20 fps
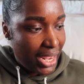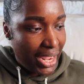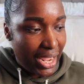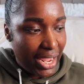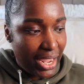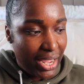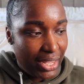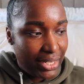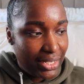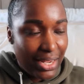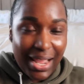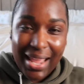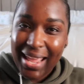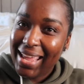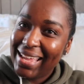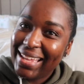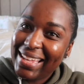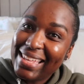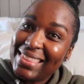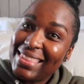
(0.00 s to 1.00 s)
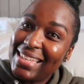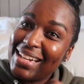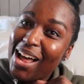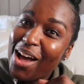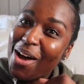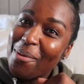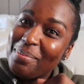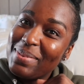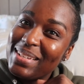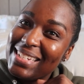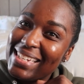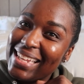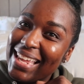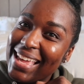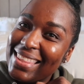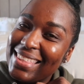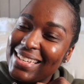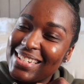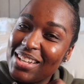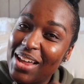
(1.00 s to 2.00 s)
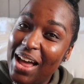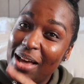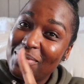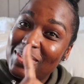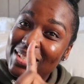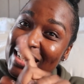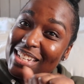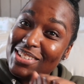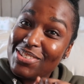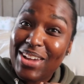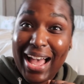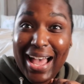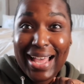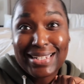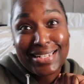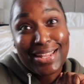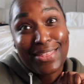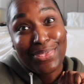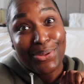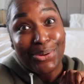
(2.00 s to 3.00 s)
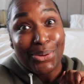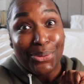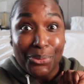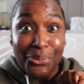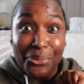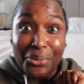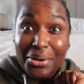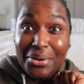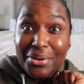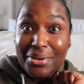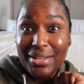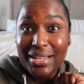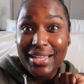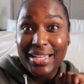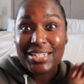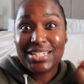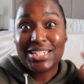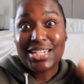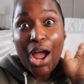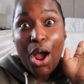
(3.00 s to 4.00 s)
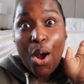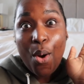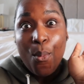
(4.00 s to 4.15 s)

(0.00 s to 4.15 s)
and get that all put together. So I'll see you guys in the garage.